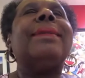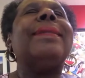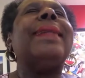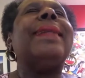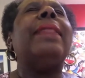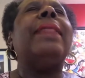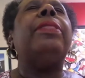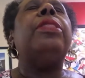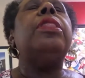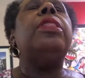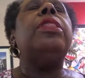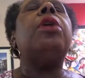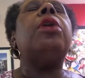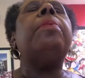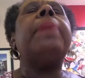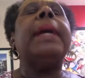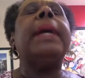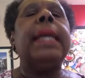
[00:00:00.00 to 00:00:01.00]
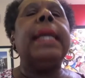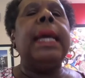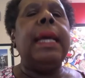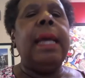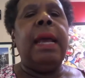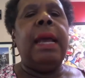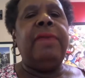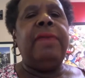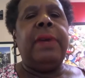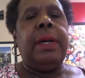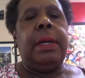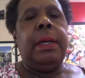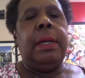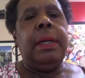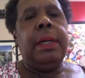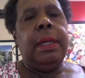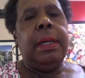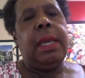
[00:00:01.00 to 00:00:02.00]
that nobody had ever
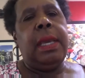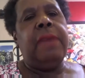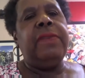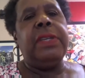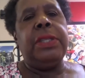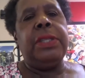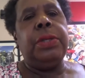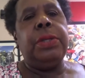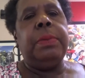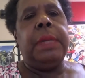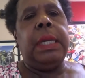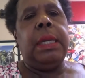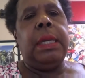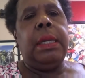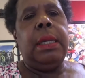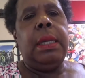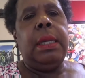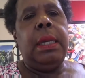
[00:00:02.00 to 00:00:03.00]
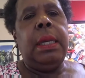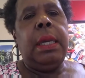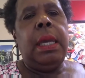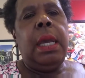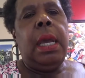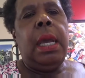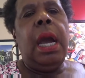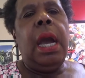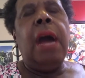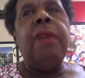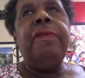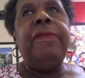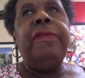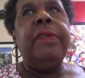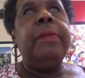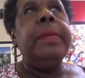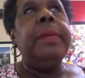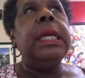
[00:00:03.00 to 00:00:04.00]
given to me. And
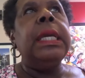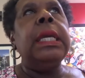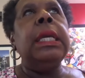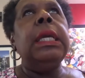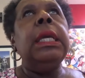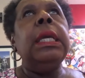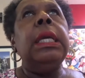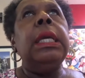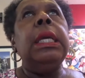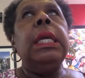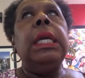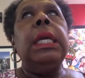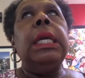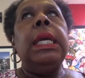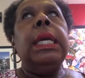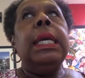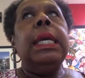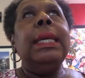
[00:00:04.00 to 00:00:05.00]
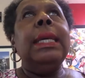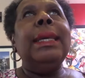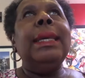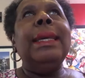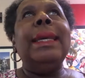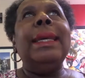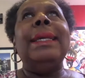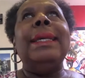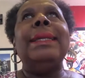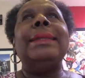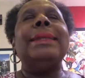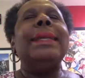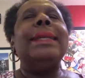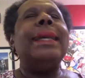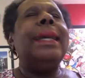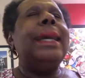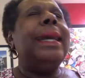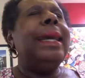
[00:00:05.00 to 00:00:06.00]
for me, he is
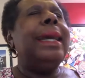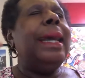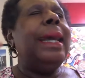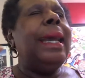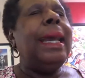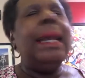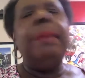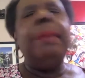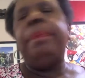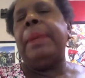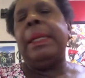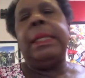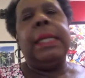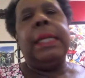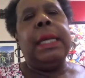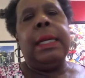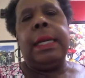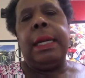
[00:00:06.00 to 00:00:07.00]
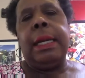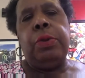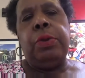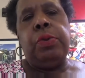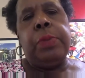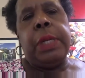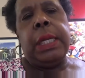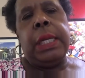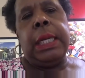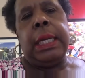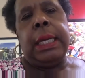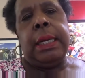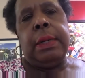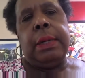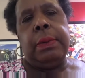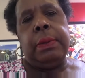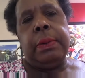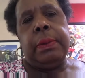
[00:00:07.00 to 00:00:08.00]
el patriarca
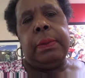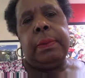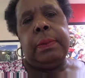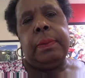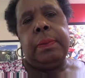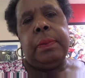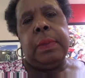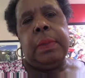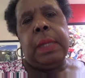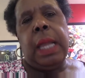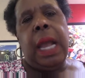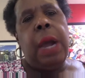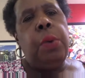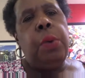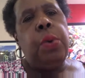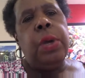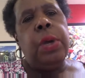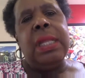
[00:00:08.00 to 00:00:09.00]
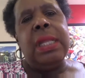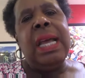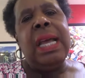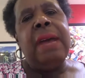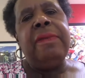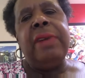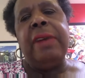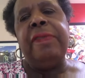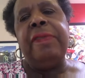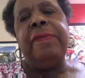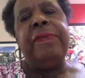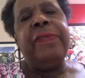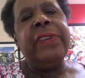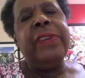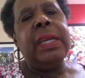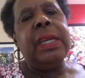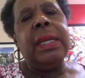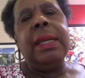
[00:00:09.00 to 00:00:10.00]
dominicano. I will never
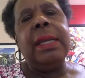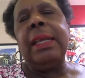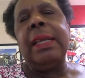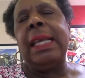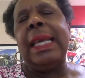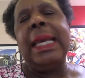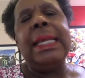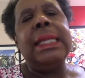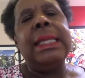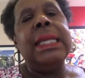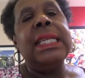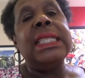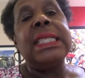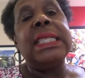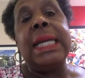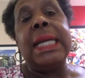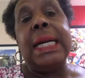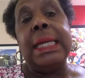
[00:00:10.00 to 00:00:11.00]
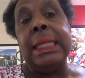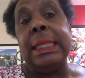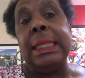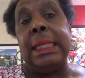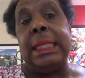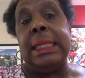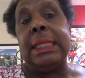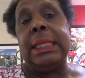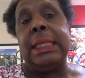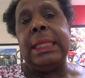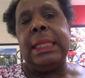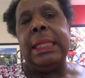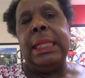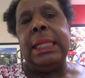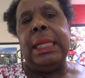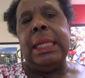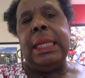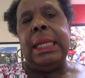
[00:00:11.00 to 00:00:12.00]
forget his kindness
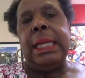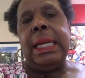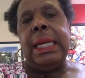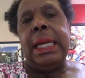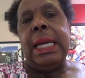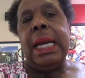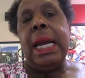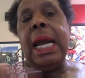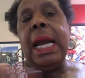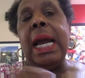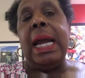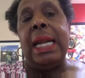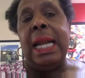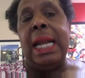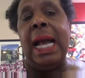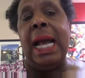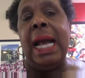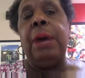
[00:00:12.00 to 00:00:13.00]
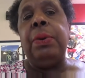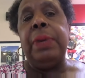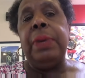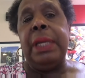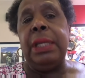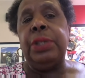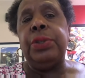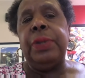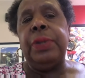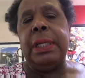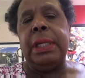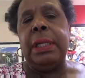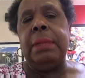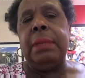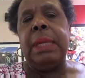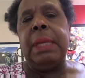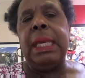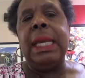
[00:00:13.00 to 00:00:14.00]
and how he treated
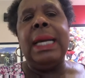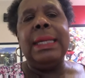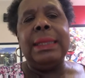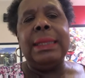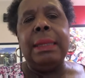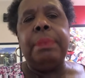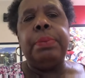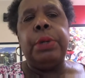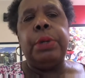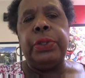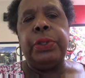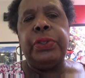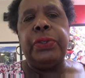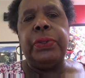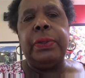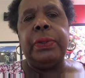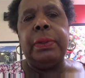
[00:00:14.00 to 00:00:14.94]
me as a person.